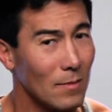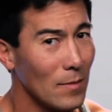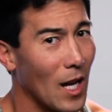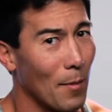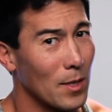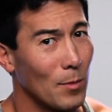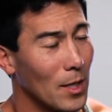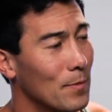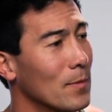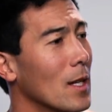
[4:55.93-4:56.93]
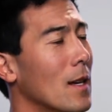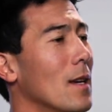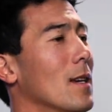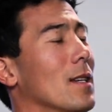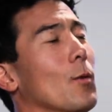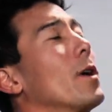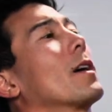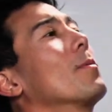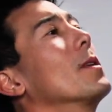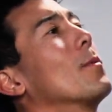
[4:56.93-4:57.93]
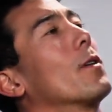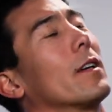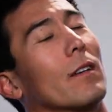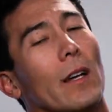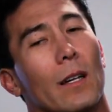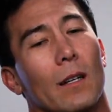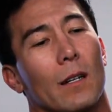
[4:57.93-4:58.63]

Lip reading: Happens to me. You wake up in the morning, you're like,